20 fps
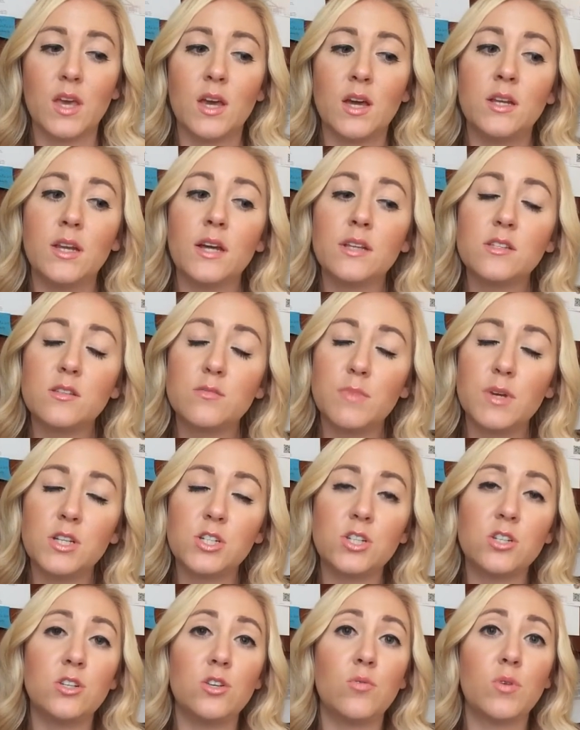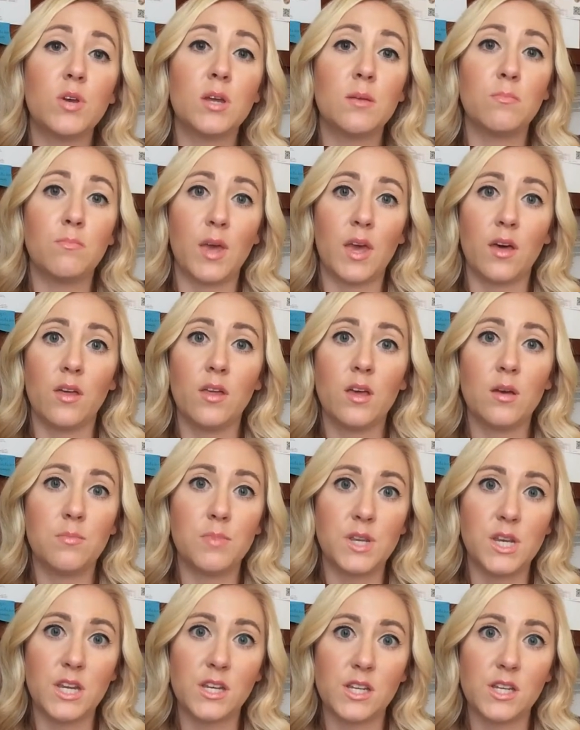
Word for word: Not to mention you can mail a mini